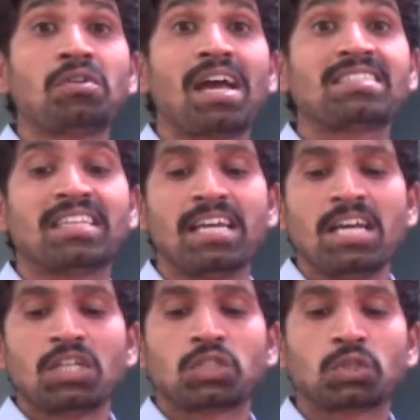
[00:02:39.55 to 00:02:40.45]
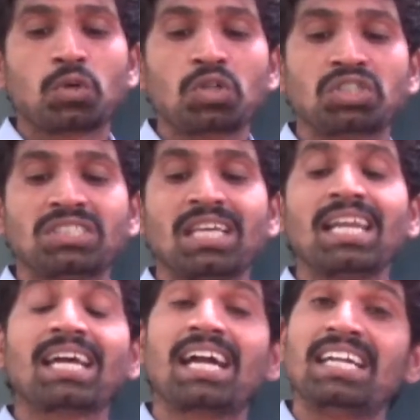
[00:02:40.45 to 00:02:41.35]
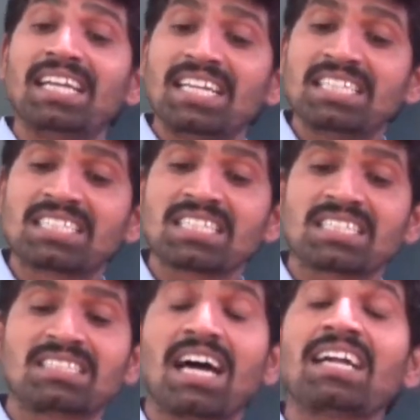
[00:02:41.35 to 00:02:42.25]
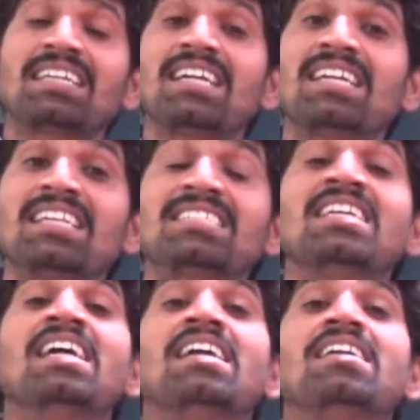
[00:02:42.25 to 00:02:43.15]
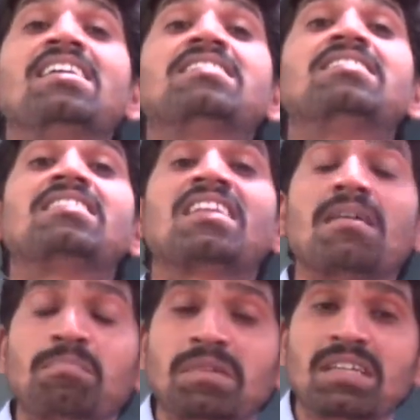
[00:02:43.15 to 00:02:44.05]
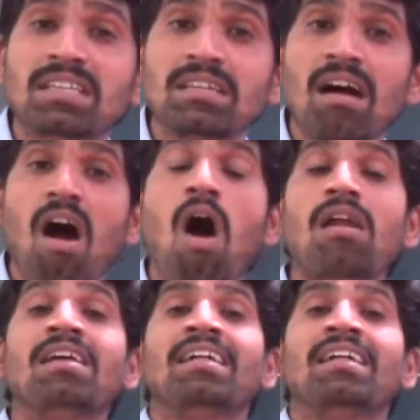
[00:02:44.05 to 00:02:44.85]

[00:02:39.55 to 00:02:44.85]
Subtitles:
to as a social conditions that it is disrupt or